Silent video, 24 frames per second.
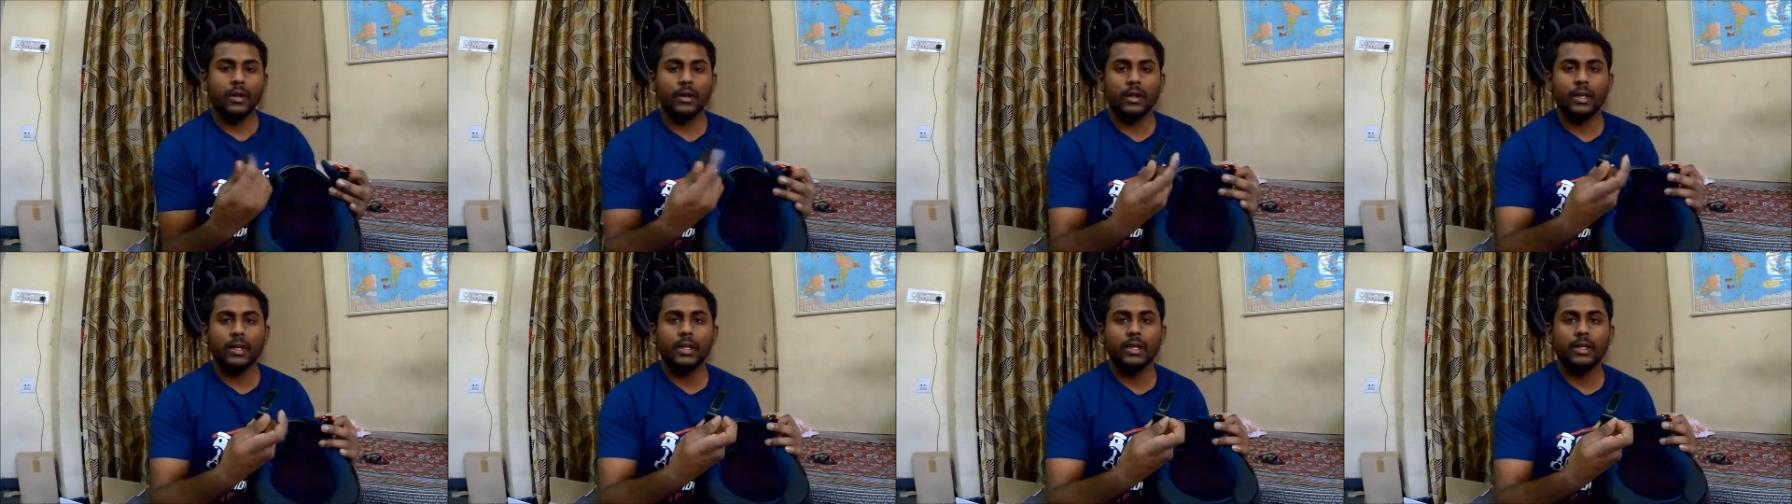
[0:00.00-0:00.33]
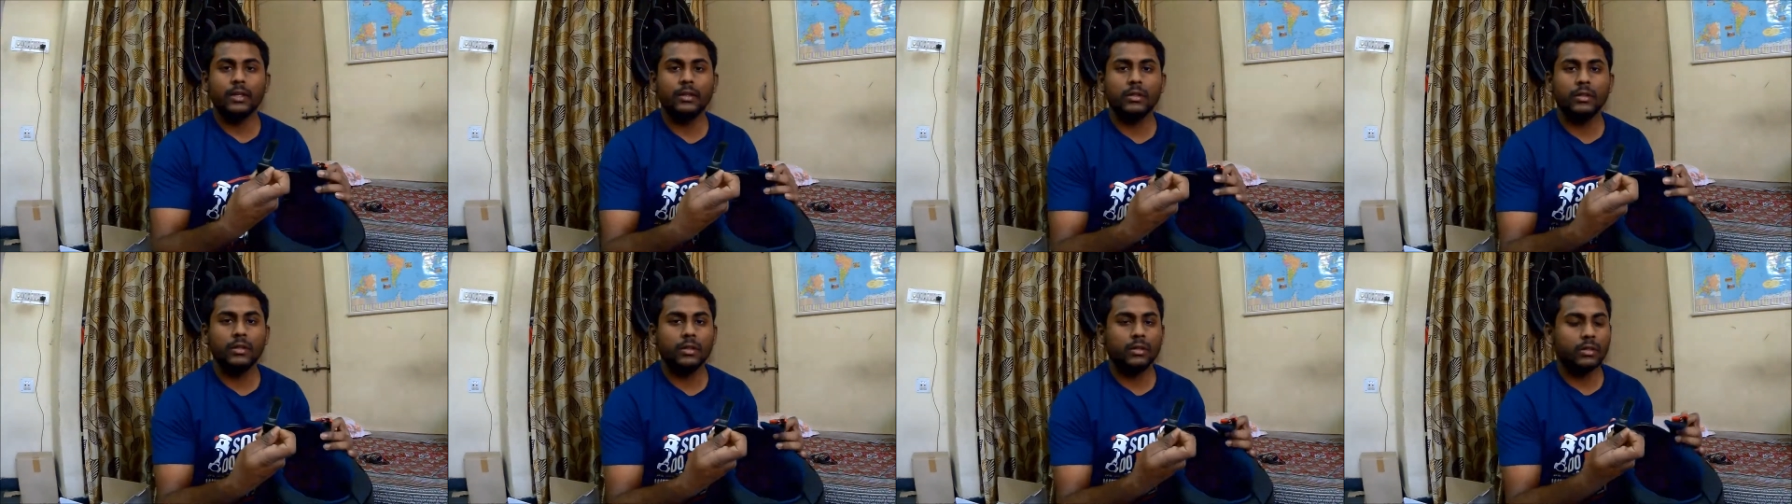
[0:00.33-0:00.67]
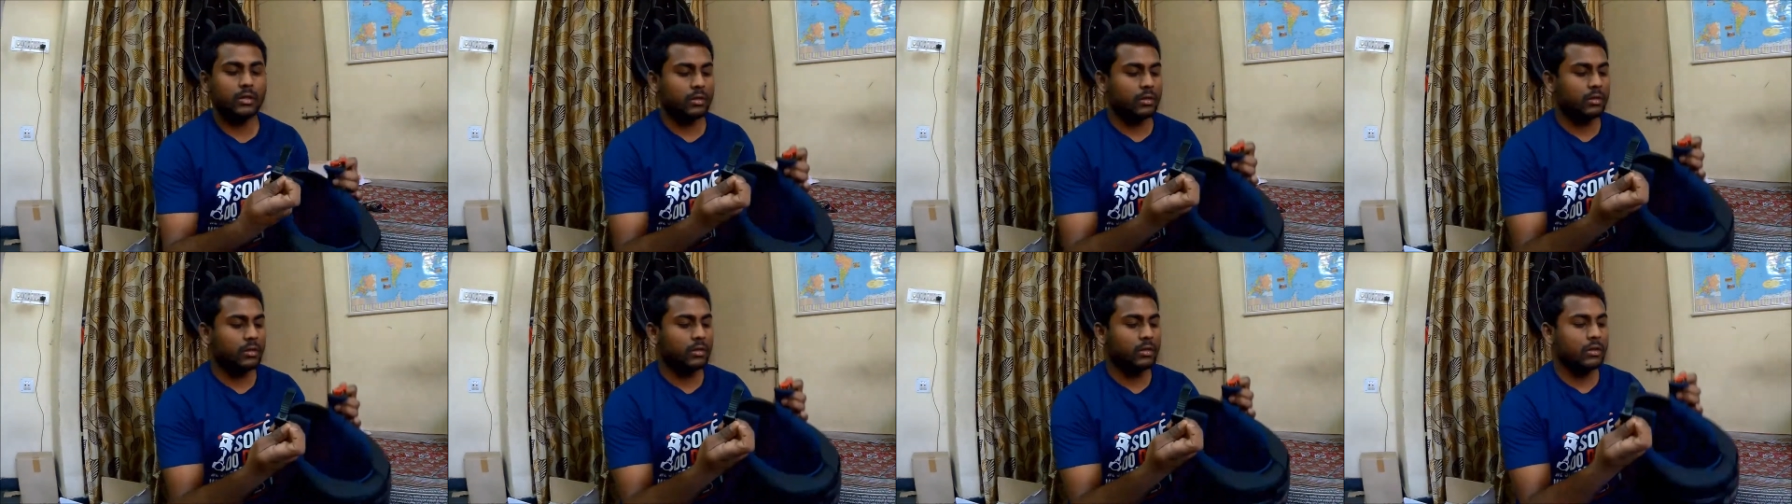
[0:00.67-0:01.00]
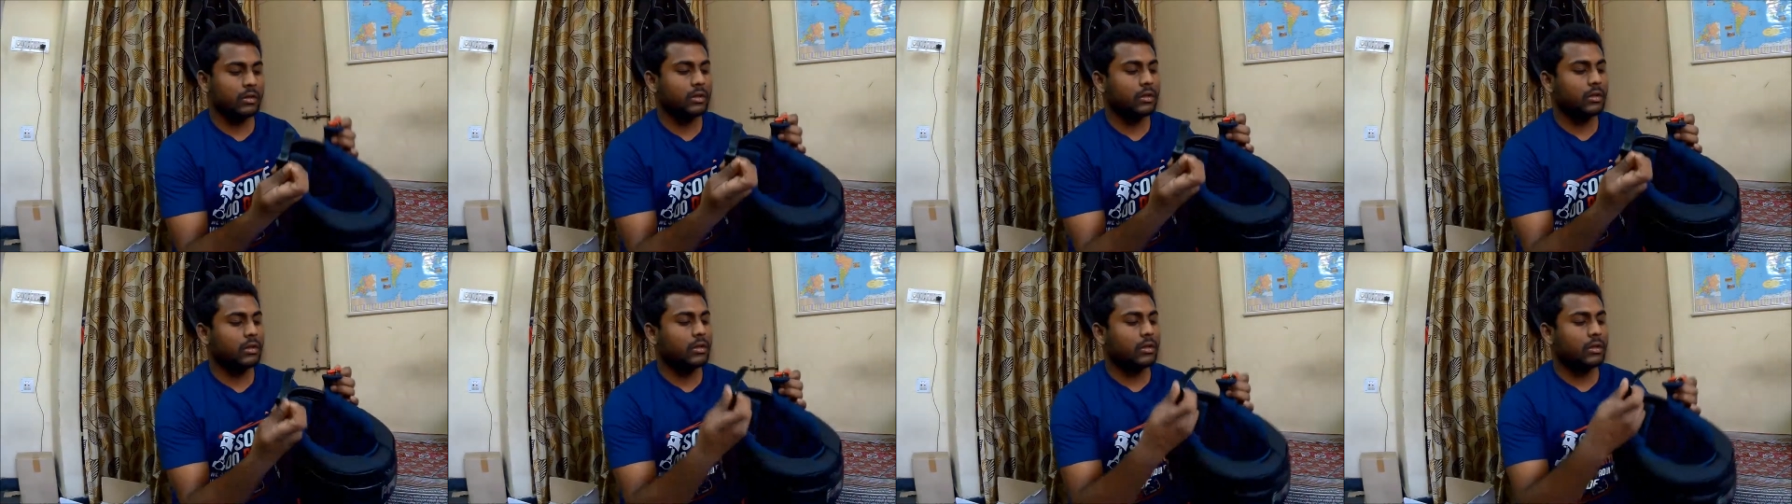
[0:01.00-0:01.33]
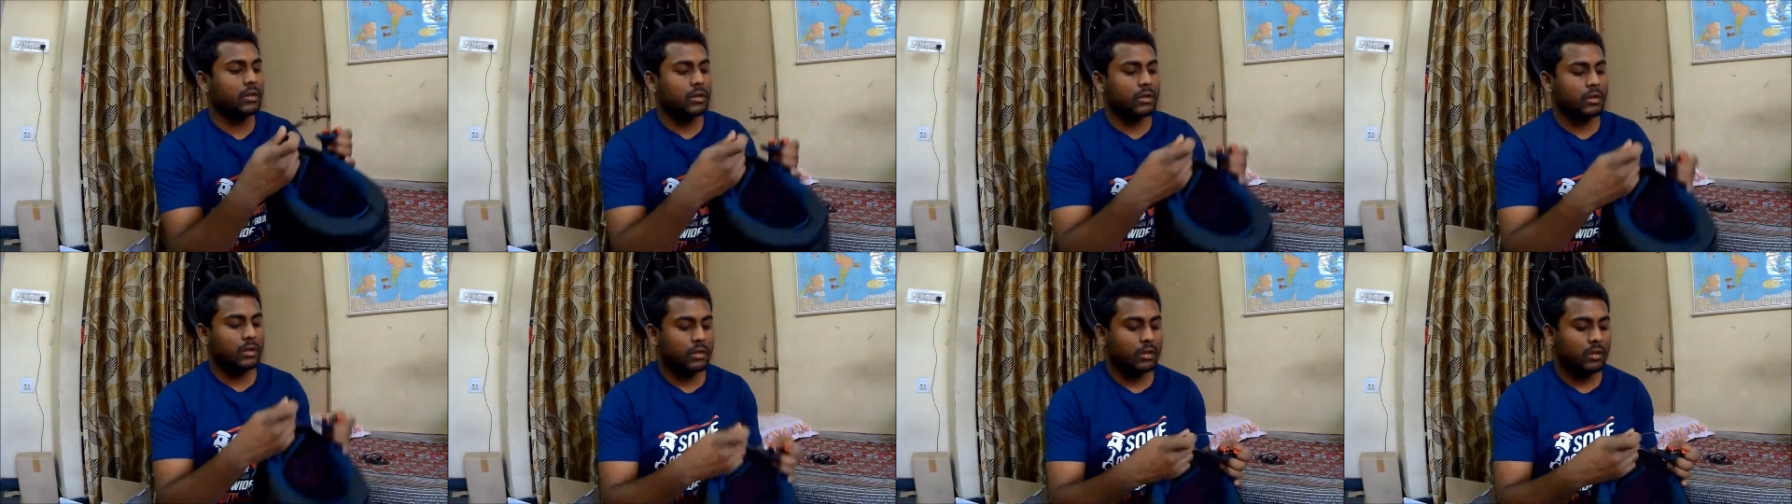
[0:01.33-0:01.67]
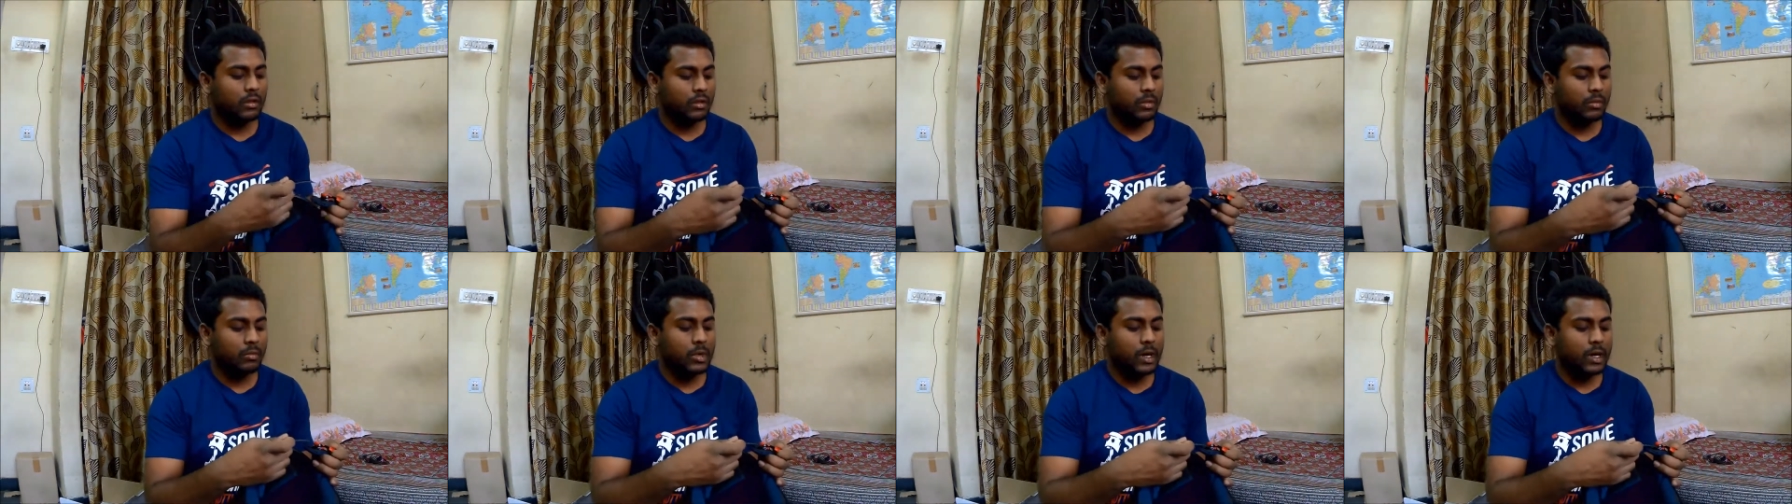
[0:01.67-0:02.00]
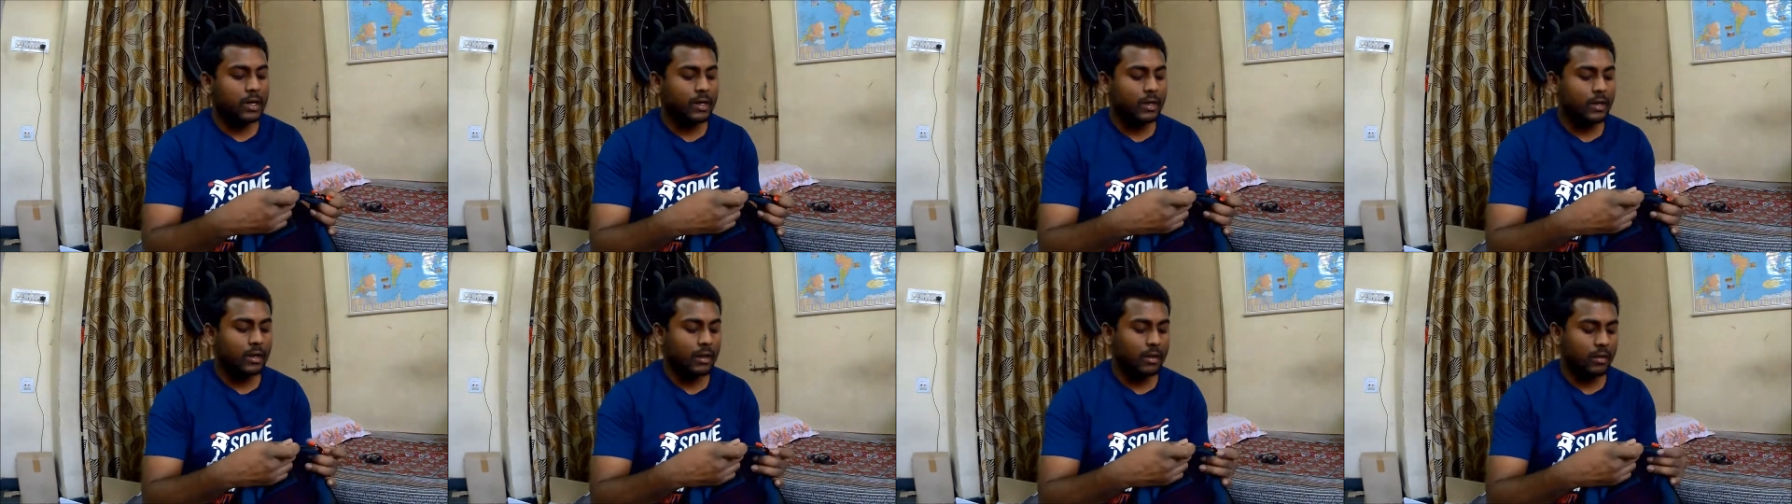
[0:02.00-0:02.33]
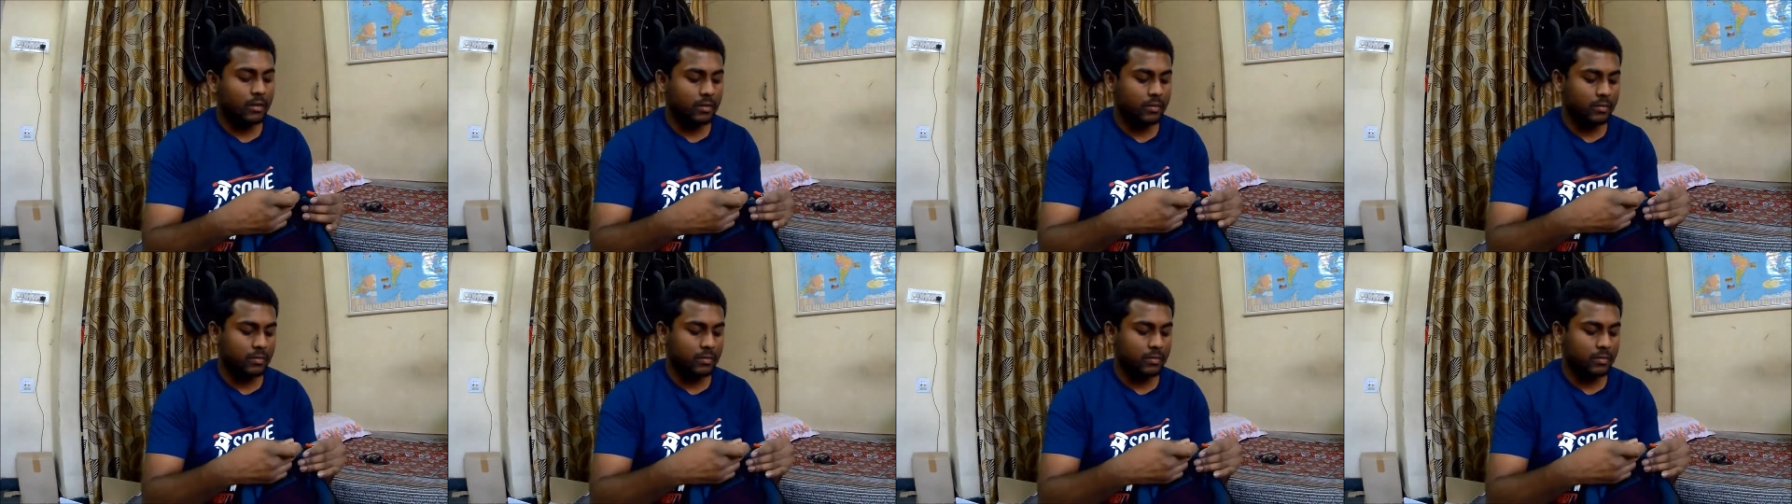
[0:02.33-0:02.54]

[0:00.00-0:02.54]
release buckle